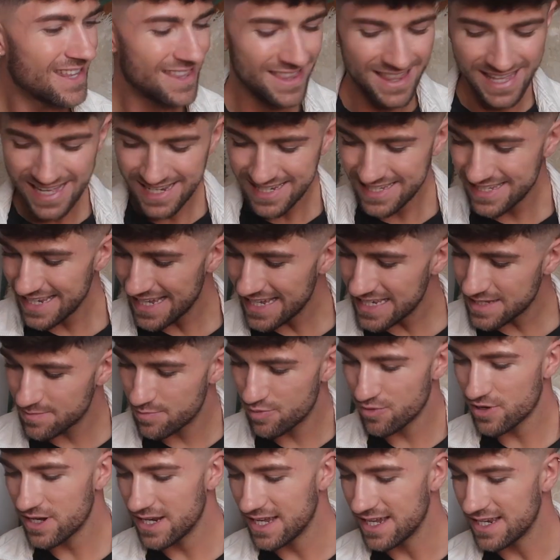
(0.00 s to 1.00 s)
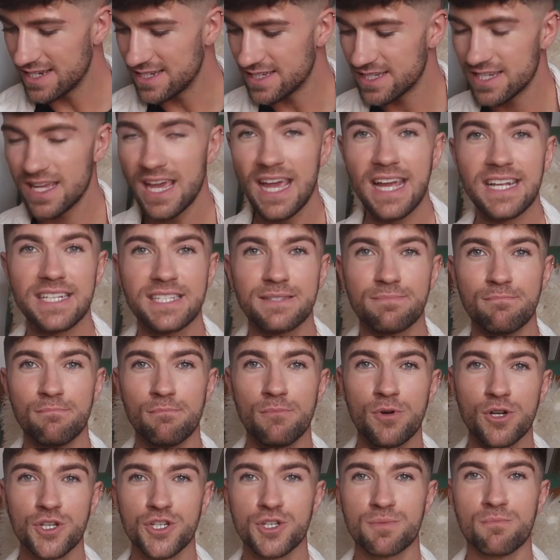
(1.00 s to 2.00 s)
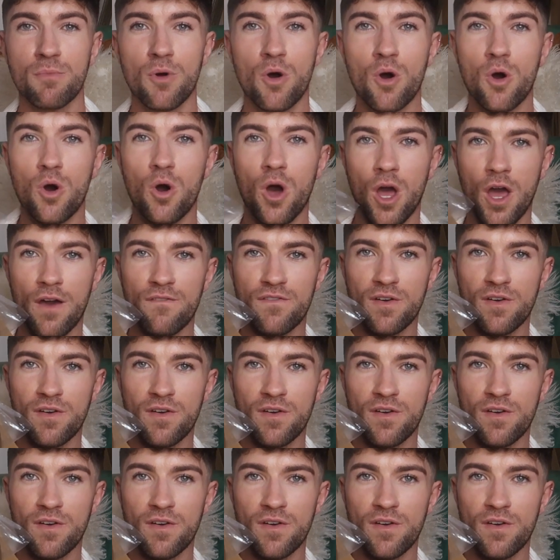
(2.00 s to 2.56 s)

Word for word: this is brilliant. It's much more